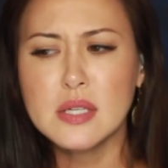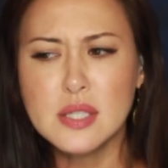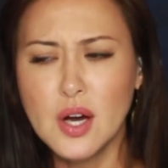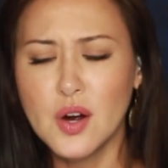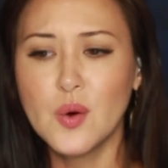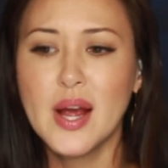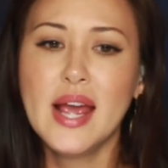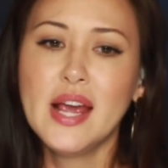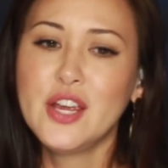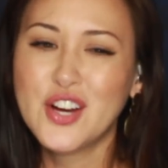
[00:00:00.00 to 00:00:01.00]
So
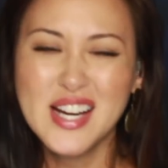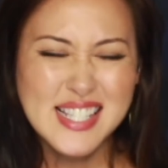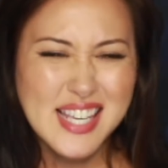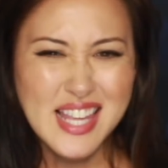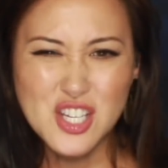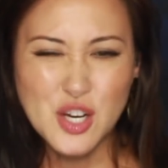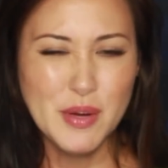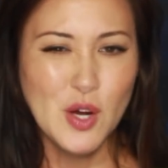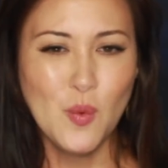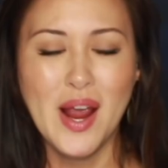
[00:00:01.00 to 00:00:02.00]
you're going to see that
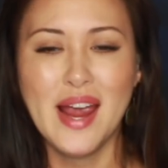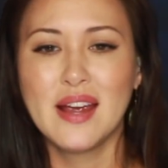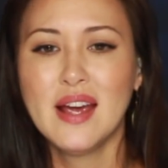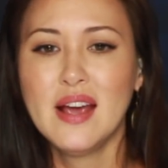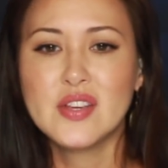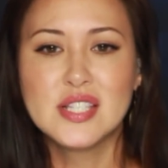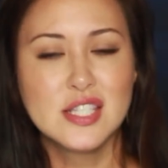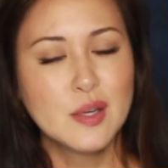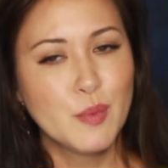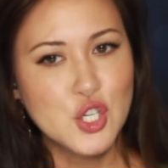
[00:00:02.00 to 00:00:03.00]
chipping away. The
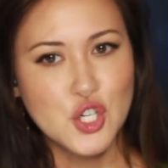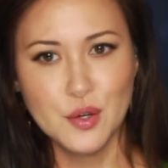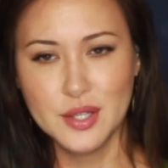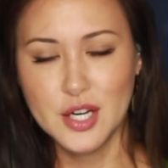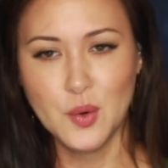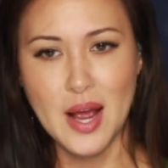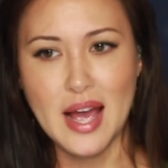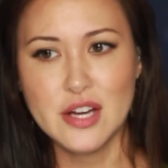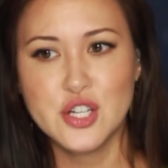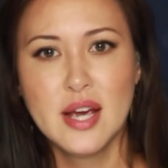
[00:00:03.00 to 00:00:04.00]
system would surely
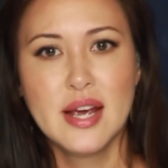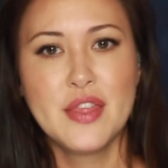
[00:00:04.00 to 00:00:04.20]
crash.